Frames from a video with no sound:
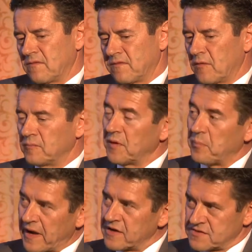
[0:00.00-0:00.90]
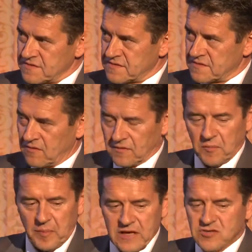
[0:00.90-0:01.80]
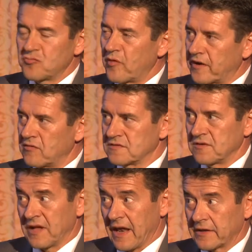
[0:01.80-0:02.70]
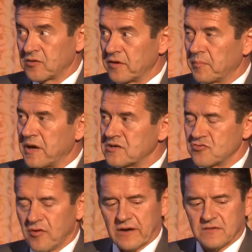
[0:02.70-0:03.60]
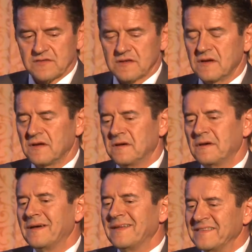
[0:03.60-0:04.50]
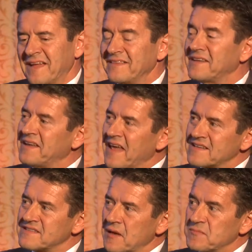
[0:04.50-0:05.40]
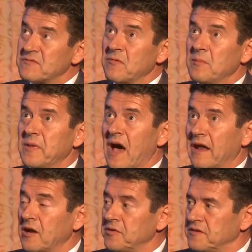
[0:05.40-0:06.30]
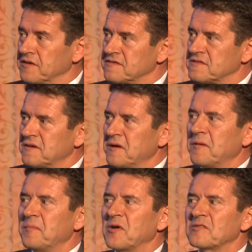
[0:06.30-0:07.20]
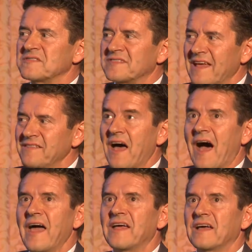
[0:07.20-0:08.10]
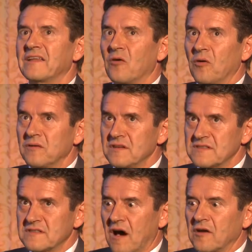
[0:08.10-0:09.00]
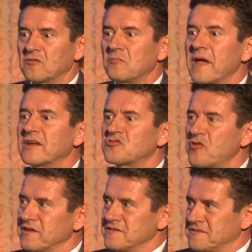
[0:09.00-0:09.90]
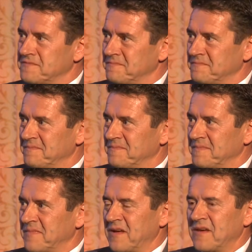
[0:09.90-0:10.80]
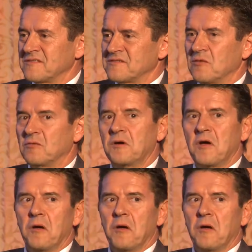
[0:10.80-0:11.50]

from the patients on the patient records, on the electronic patient records, then the next steps will be analytics, because then I can only start to make trends. So